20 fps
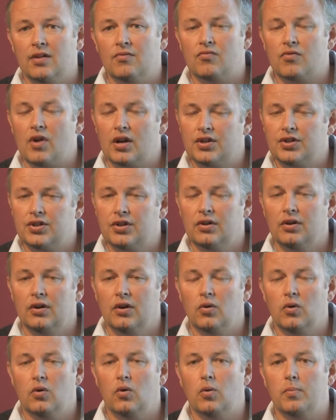in Russia
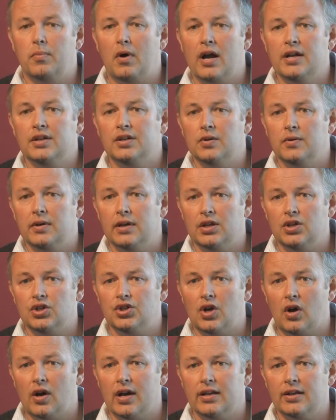or Baidu in
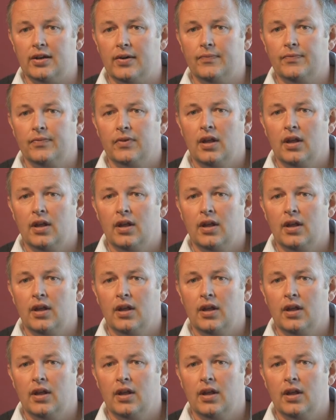China.